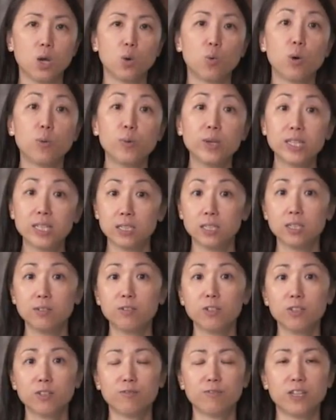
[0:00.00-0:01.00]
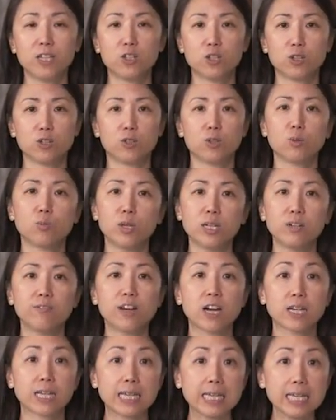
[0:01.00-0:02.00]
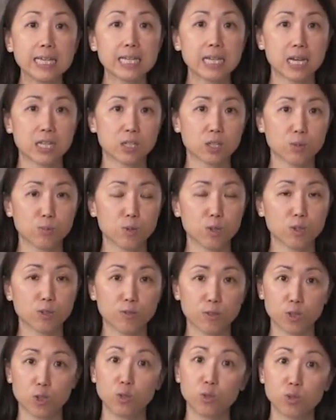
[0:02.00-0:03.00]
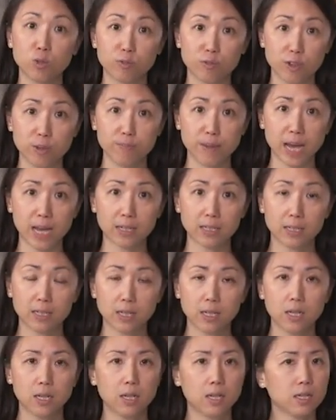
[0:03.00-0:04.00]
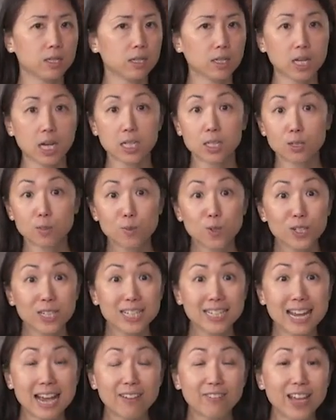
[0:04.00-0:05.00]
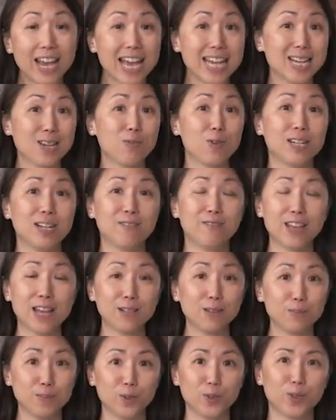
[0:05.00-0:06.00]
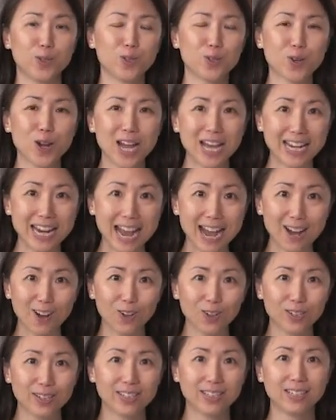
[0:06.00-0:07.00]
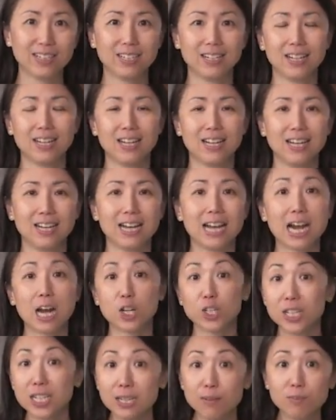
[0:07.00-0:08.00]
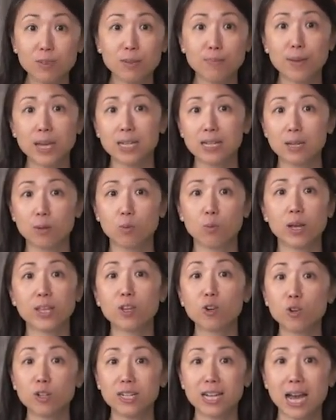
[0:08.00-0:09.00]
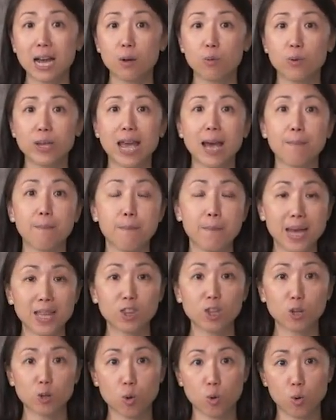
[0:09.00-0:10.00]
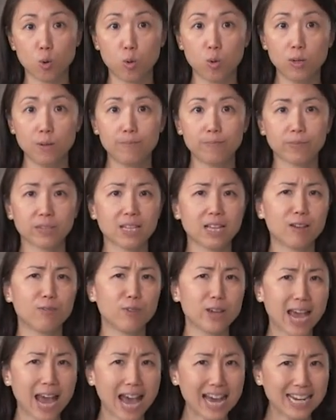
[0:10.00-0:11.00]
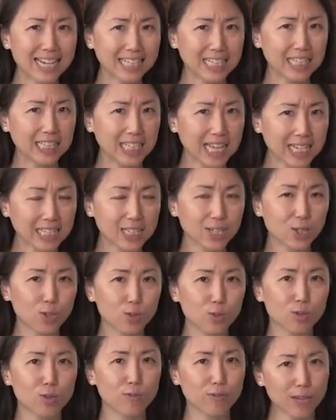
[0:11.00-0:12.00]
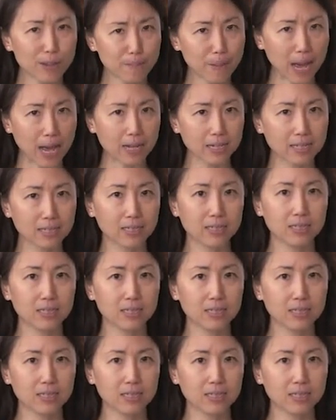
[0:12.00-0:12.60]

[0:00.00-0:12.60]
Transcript: When we delivered the feature to one of our key customers for user feedback, the customer didn't have anyone available to try it out. Our team debated whether or not we had met the goal if we hadn't collected user feedback.